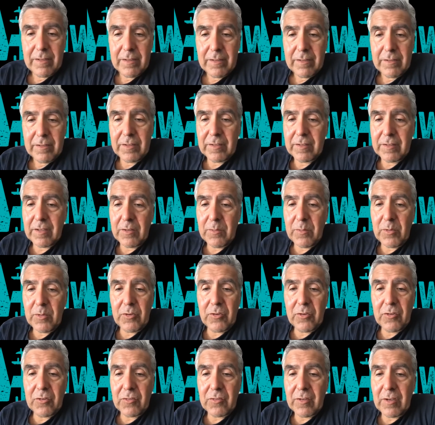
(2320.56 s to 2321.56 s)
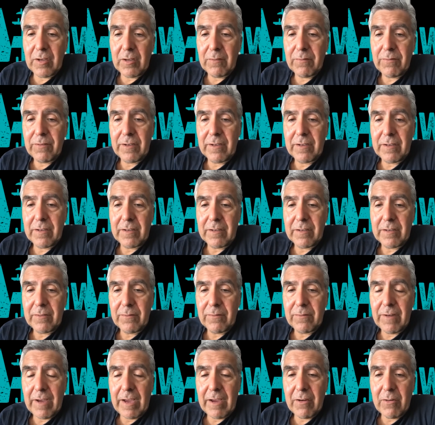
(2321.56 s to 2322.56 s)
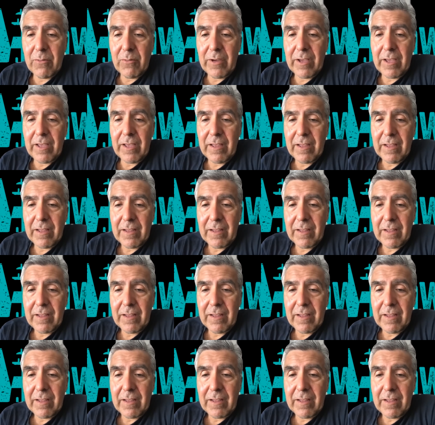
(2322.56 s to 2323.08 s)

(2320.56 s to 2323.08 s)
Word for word: Just unmute yourself and fire away.